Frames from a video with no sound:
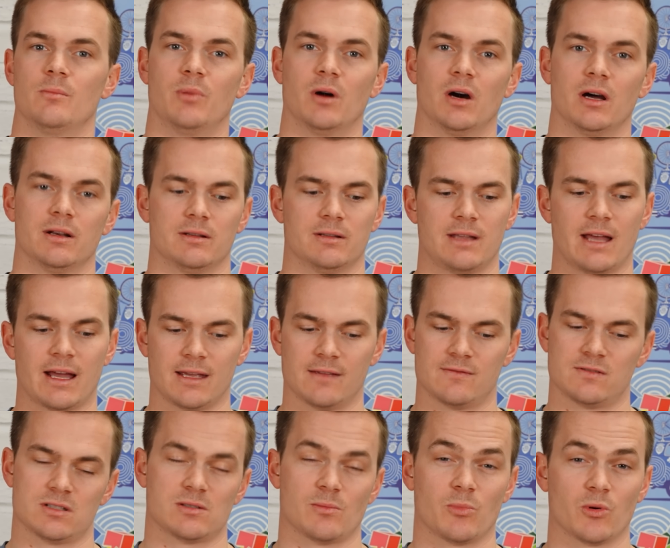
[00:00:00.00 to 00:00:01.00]
but that
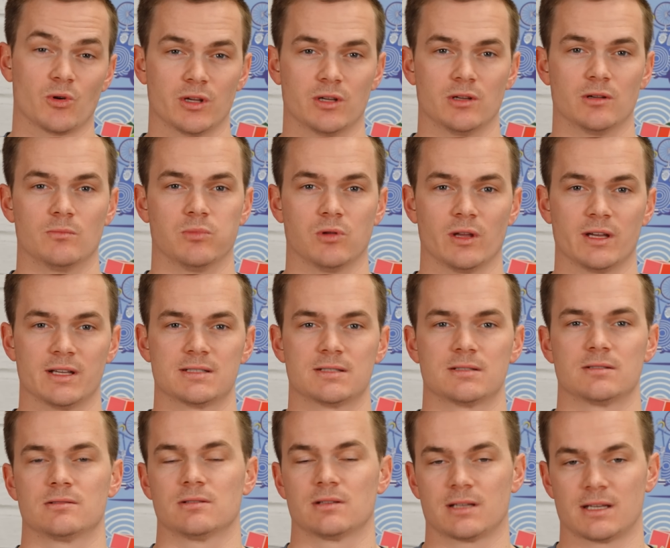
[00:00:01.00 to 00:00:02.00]
gives us a pretty good
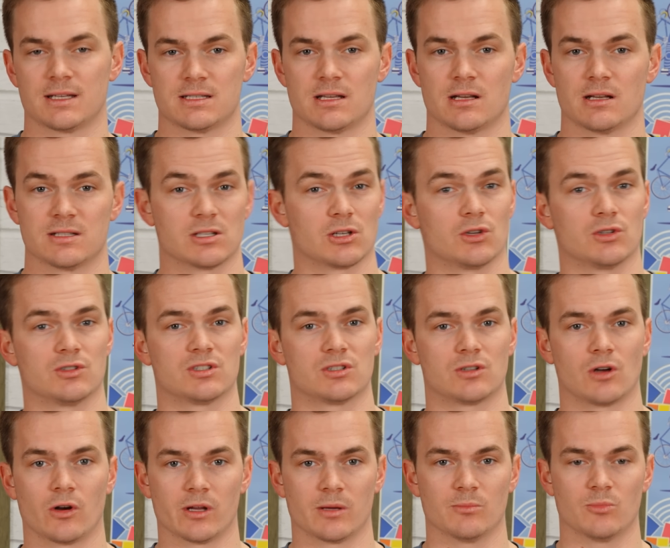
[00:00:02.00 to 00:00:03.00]
place. Like I said, it's a good
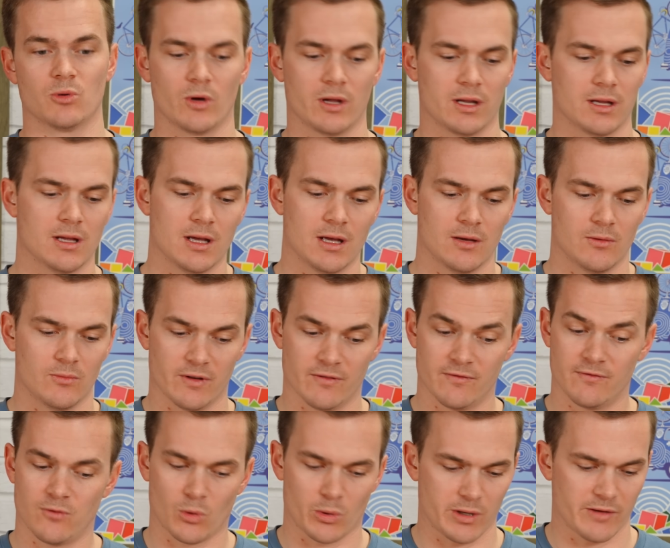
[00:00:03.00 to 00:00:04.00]
starting point. We
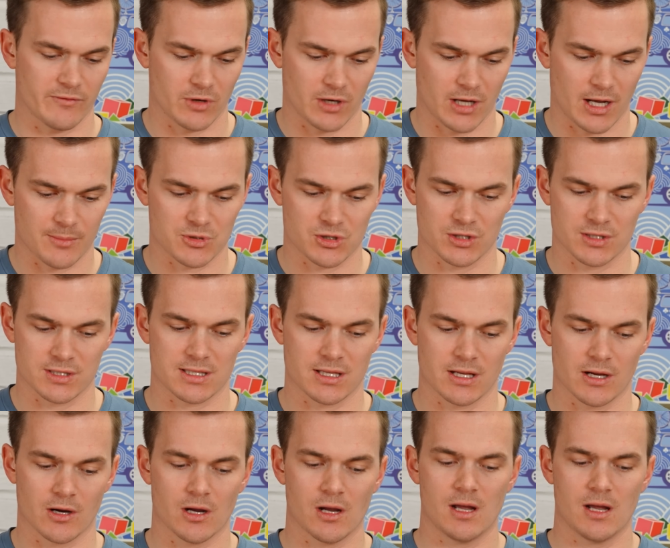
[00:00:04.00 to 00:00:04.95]
have 4 different options there.